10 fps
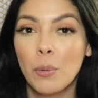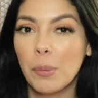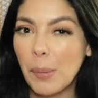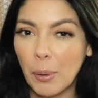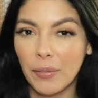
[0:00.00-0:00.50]

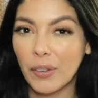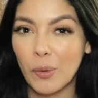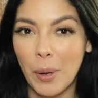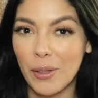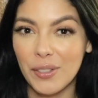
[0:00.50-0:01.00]
would be perfect
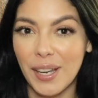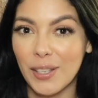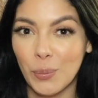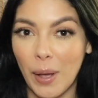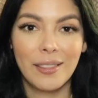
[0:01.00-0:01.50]
for Mother's Day
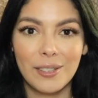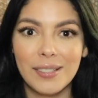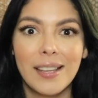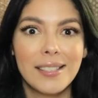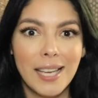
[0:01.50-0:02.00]
as well.
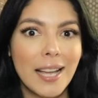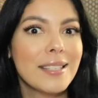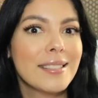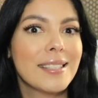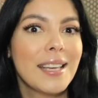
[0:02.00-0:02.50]
There's
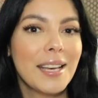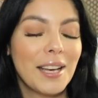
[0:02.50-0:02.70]
tons